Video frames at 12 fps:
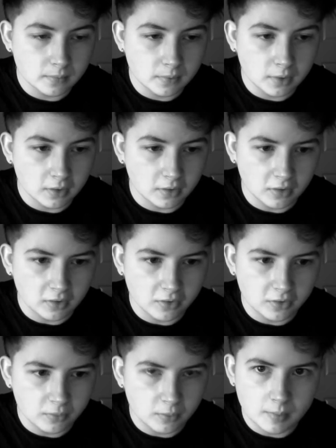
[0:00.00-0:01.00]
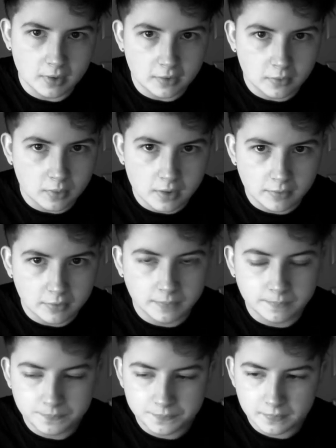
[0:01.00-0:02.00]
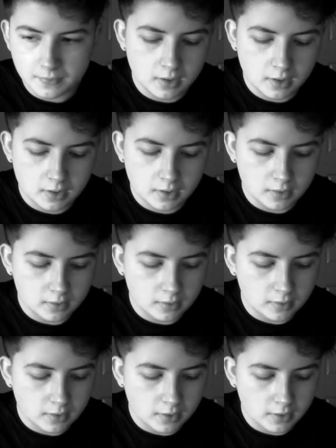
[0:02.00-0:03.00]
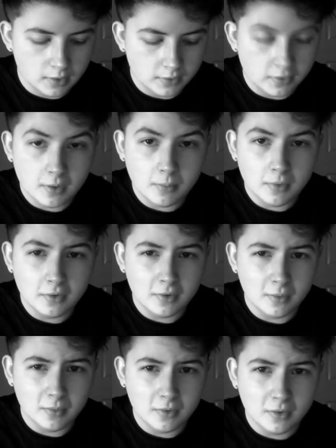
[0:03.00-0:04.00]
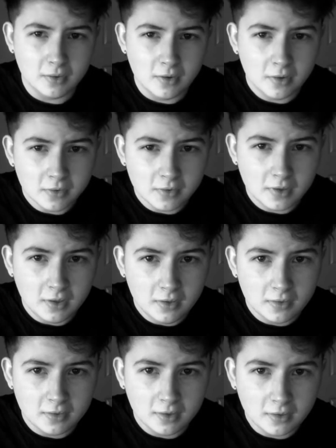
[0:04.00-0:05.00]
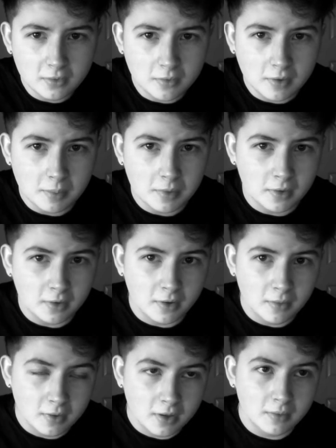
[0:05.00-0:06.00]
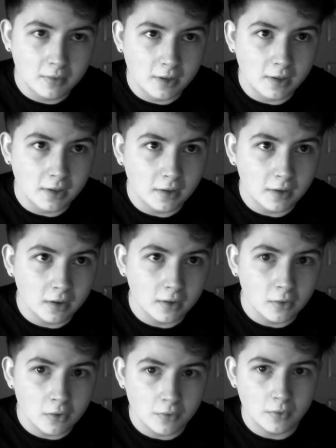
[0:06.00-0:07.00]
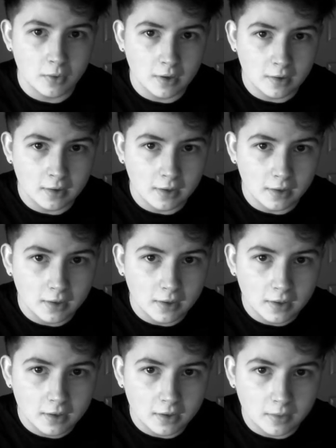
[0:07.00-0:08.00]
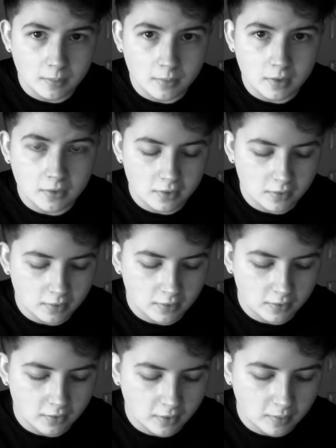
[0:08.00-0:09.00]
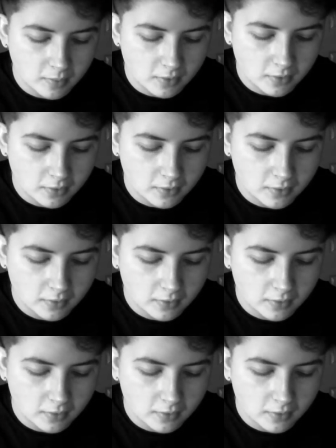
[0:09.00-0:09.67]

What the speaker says: like concussion, whiplash, whatever. So that was a nasty thing to have happened. Like, I got off quite lightly, considering the circumstance.